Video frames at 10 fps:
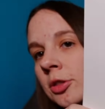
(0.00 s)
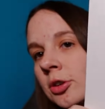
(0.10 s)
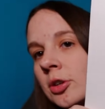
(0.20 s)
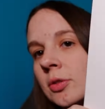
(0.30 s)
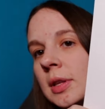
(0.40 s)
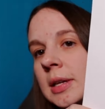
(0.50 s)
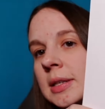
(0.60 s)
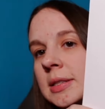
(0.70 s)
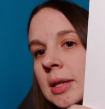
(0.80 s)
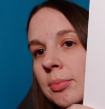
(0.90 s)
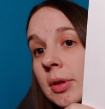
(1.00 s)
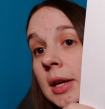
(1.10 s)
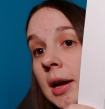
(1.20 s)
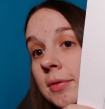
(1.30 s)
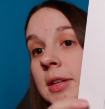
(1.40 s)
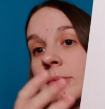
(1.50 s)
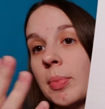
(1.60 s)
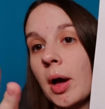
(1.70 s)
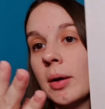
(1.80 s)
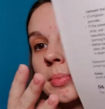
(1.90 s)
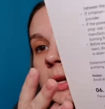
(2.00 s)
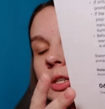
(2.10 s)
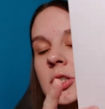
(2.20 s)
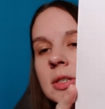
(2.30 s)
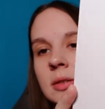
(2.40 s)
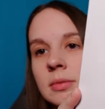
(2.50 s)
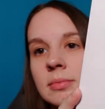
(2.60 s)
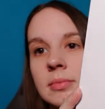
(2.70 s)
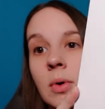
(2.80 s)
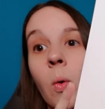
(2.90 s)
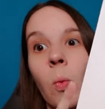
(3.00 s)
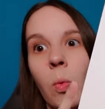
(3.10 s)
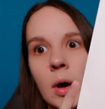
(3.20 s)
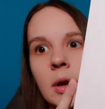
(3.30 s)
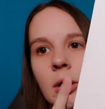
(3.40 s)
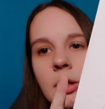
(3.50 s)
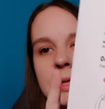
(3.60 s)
through the assembly of this pump and just what all